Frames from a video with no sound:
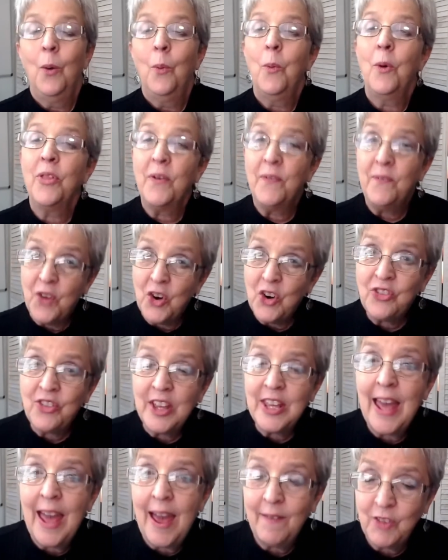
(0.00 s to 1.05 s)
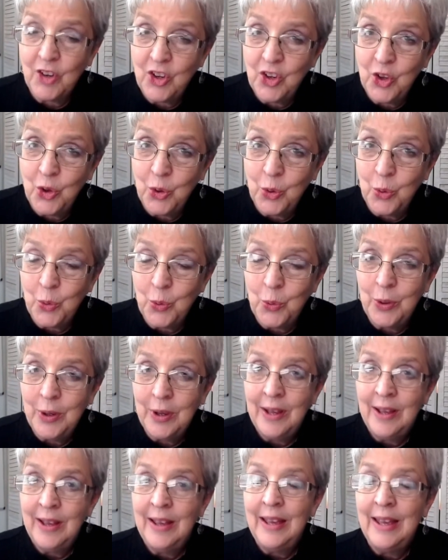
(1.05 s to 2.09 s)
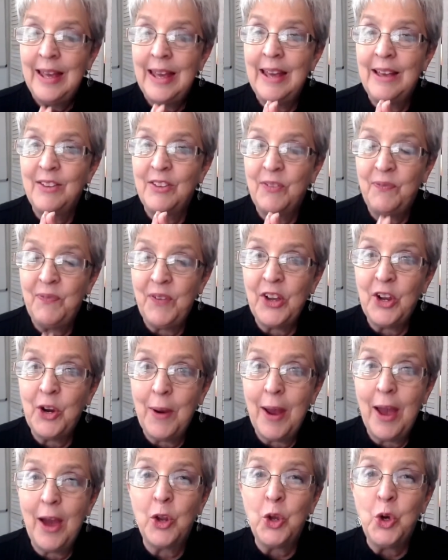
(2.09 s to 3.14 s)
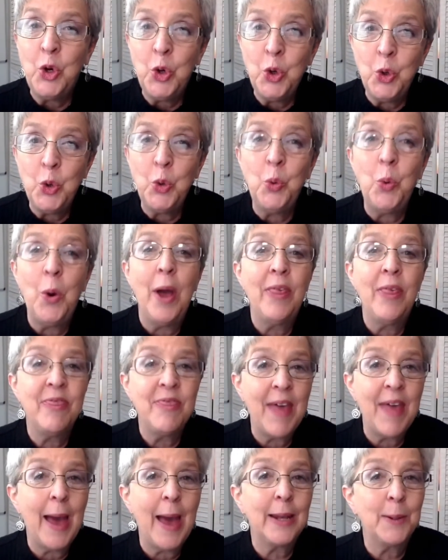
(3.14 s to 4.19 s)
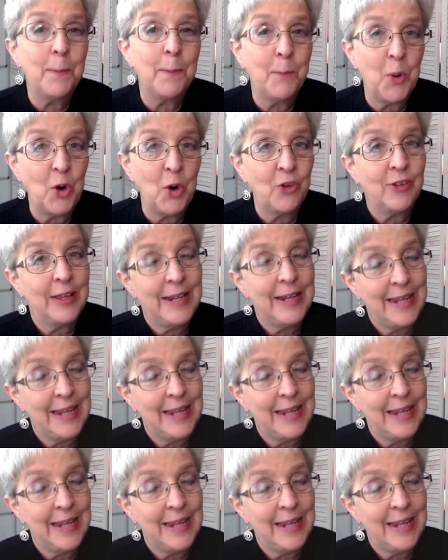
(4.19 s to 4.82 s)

Well, the first thing you have to do is figure out who that person